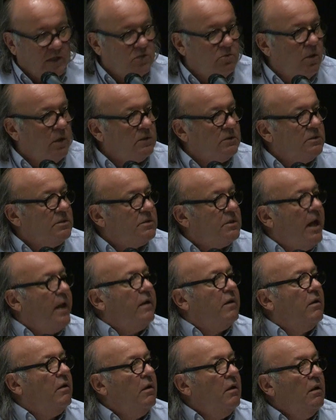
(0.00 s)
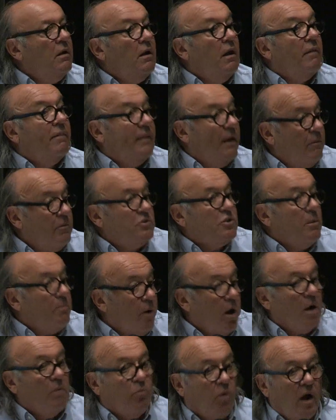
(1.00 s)
Wilton said, there was a
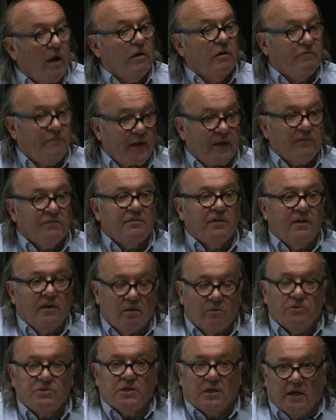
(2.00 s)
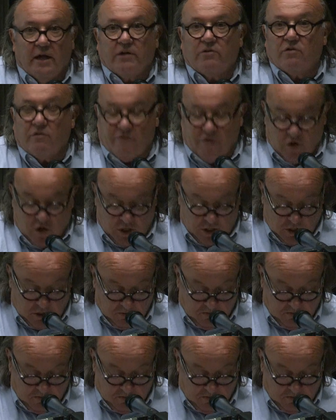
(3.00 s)
barbed wire fence and it was electrified.